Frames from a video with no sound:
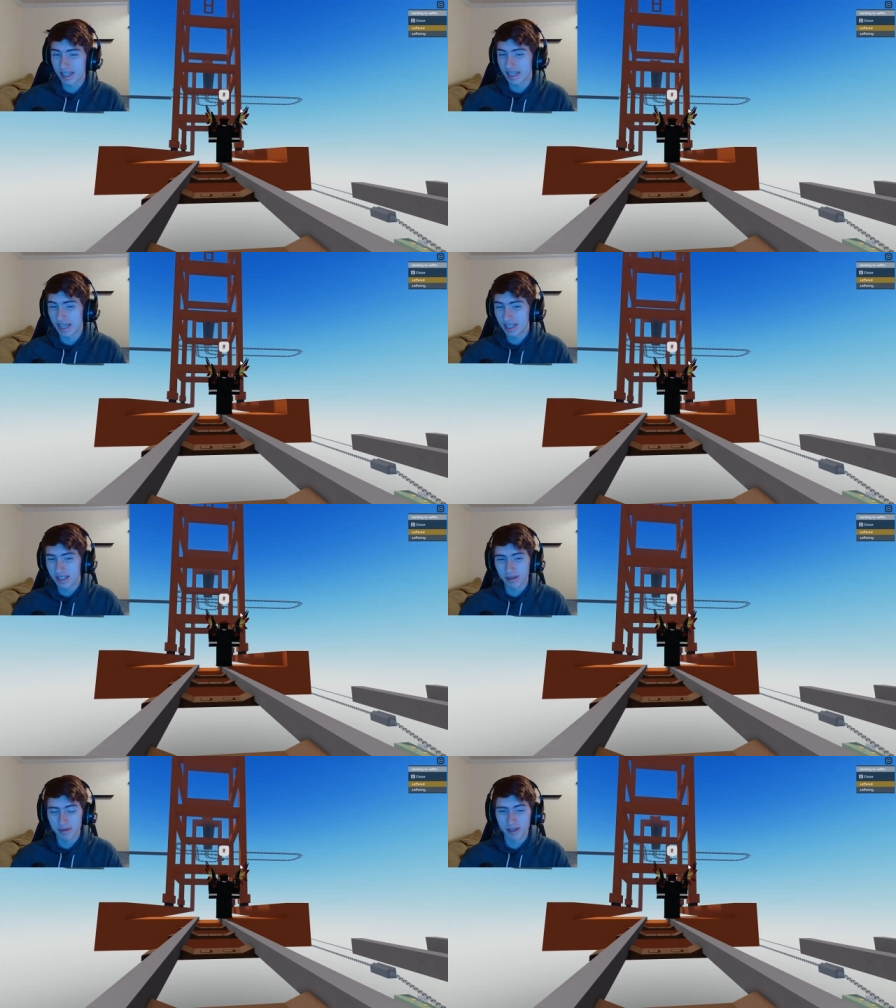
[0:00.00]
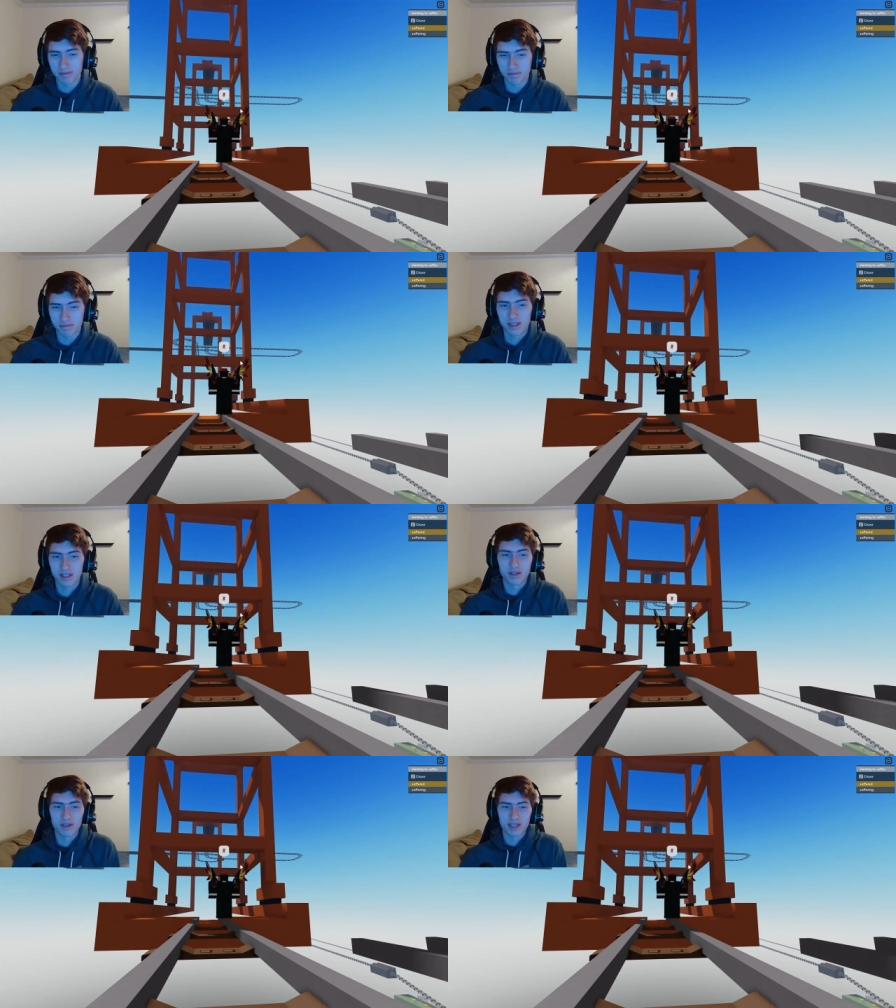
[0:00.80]
I guess. I mean,
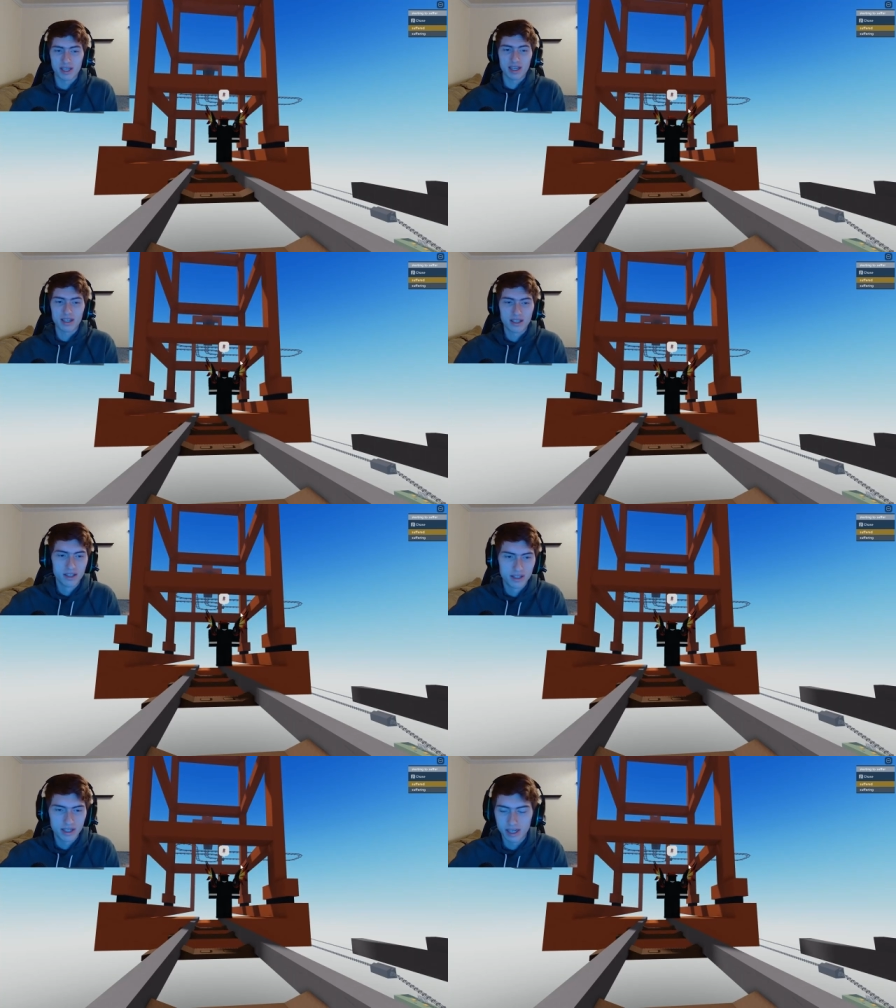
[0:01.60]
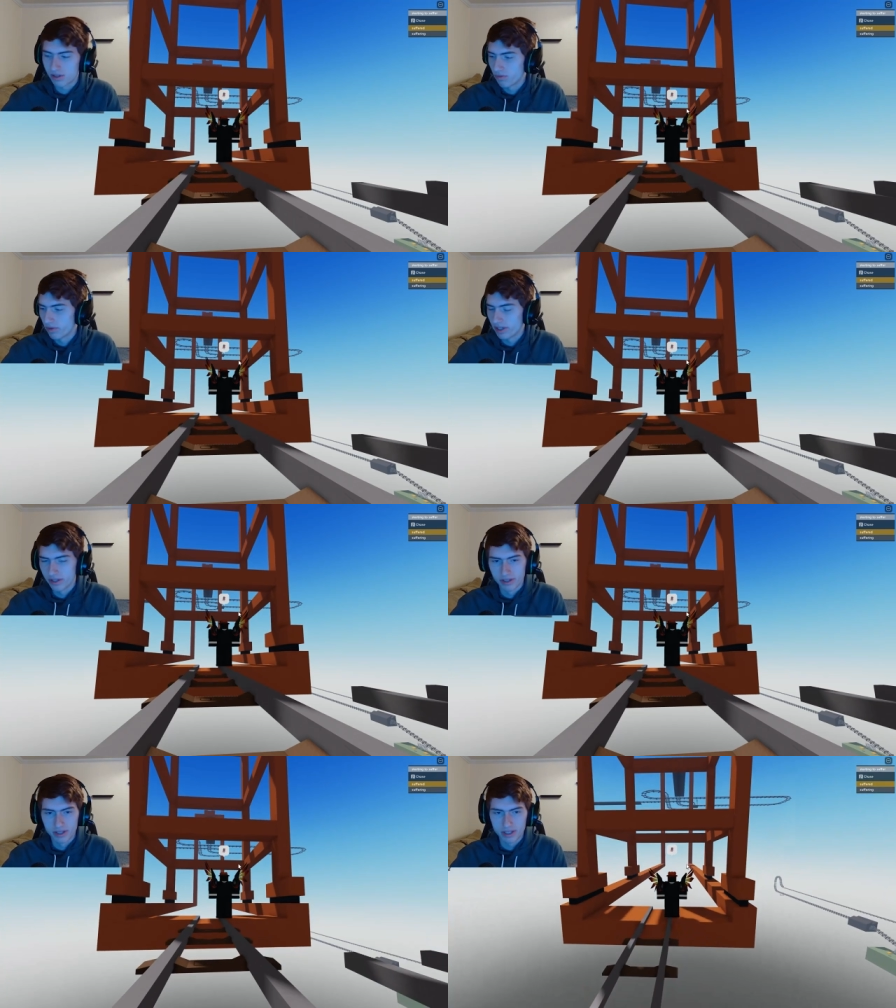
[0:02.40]
okay nice
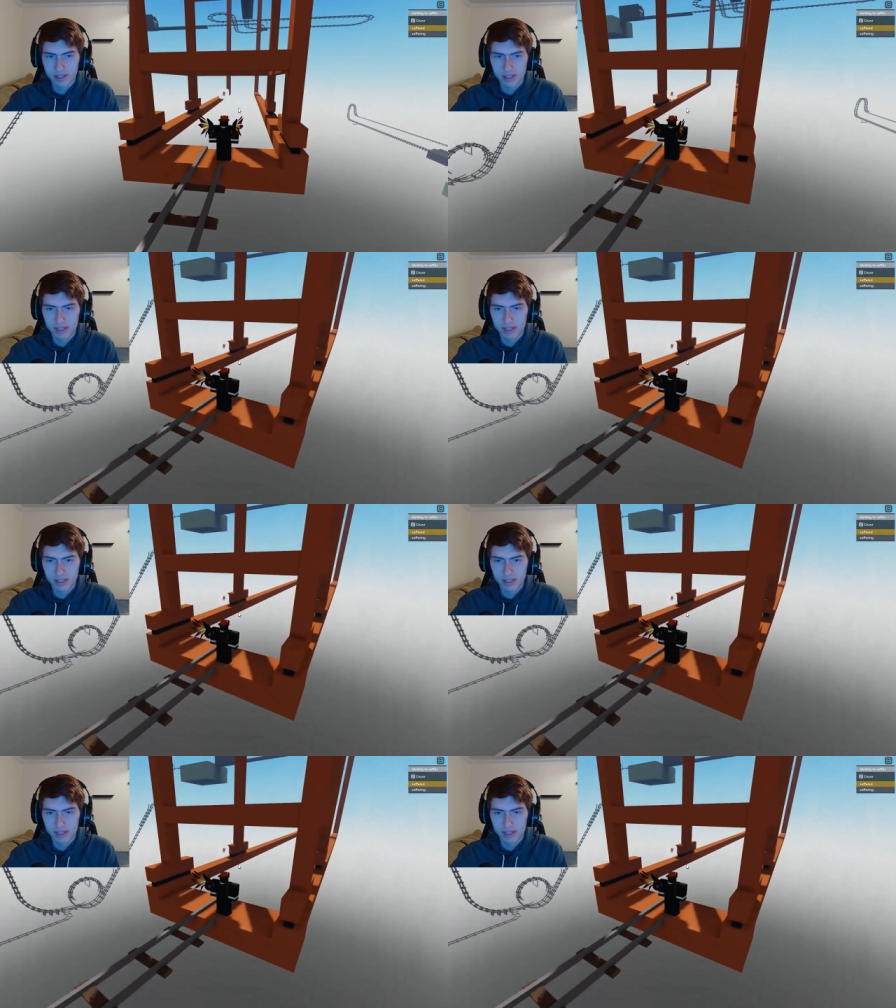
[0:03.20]
wheels,